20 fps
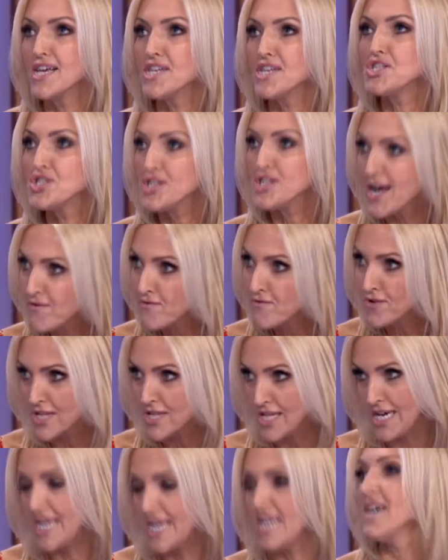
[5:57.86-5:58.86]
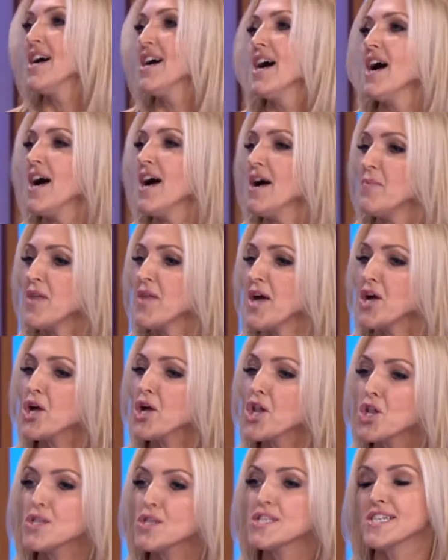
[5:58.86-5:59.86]
generally, um, a
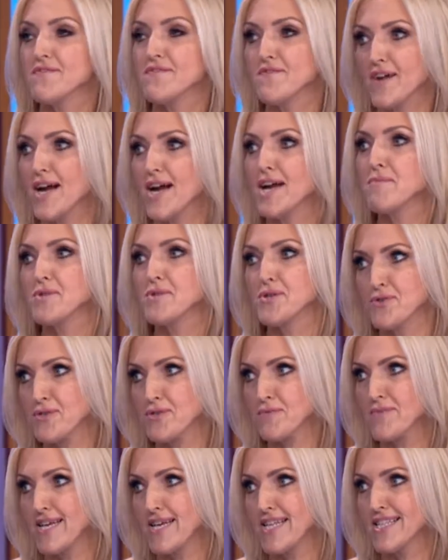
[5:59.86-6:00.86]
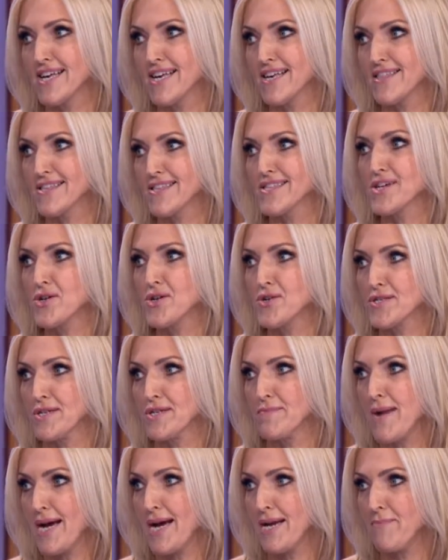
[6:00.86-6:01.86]
cluttered environment does mean that there's a cluttered mind